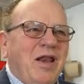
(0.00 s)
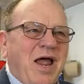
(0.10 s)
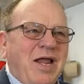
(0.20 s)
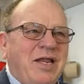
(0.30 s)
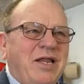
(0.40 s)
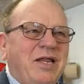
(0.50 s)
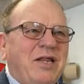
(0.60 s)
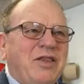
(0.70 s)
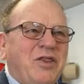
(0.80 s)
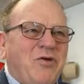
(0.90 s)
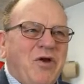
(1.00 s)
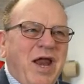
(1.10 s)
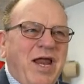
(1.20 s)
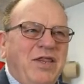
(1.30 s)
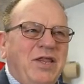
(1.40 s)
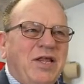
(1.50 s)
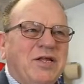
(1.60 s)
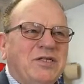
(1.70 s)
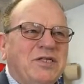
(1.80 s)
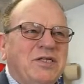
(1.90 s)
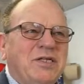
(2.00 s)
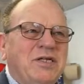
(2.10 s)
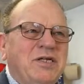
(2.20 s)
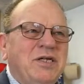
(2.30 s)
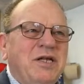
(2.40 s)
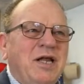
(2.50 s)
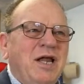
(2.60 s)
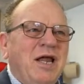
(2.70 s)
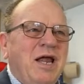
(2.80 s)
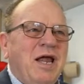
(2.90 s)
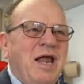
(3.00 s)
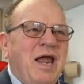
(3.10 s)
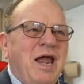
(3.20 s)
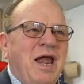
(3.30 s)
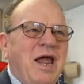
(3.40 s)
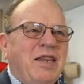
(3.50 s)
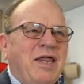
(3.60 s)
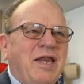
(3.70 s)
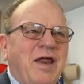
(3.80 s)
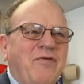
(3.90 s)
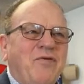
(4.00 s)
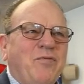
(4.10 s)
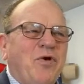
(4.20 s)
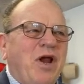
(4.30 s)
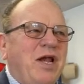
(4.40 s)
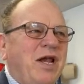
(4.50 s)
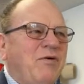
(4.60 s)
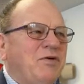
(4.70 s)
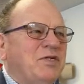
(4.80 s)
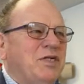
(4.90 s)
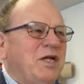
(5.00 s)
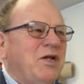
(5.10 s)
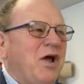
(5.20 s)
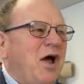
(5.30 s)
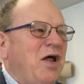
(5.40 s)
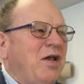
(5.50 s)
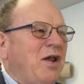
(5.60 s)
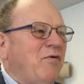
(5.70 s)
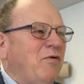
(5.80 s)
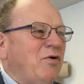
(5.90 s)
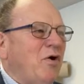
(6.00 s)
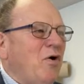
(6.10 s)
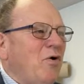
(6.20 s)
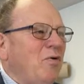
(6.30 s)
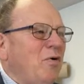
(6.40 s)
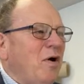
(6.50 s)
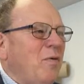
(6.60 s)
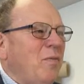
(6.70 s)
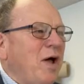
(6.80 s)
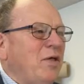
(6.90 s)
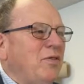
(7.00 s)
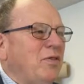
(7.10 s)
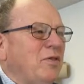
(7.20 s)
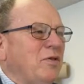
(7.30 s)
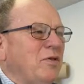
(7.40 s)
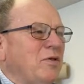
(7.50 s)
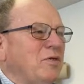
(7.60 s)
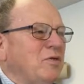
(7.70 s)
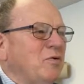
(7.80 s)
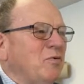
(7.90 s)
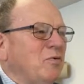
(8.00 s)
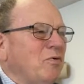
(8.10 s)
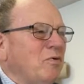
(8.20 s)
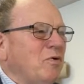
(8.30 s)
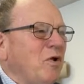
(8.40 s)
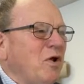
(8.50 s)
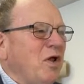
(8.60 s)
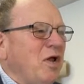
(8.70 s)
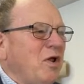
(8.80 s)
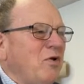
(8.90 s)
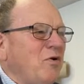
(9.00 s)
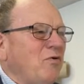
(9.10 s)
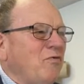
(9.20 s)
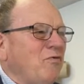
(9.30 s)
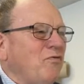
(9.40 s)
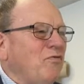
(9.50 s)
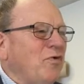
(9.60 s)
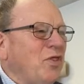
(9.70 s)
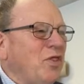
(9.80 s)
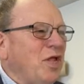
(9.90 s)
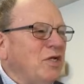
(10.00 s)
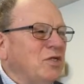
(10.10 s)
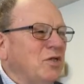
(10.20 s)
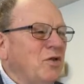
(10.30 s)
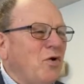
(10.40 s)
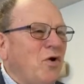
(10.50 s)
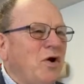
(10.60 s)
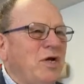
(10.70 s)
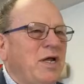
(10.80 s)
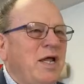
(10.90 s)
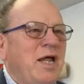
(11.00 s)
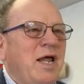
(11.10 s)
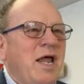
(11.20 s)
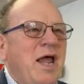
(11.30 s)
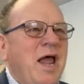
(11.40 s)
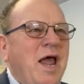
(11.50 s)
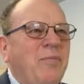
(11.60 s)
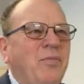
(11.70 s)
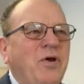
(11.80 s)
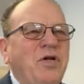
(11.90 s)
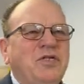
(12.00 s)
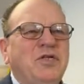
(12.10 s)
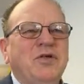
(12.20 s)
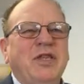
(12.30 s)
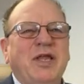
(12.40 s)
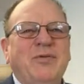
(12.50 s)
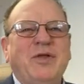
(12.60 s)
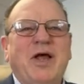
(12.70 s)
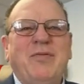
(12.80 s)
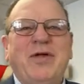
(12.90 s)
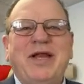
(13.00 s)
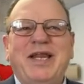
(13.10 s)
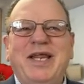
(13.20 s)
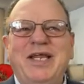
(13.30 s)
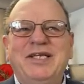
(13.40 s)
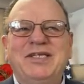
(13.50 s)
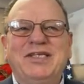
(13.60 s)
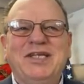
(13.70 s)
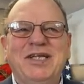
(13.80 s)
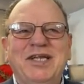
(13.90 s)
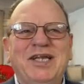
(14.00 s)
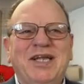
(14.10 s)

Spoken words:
like they're atheists, and they never pray, never seek God, never go about looking for the things of the Lord. And pretty soon they become at ease.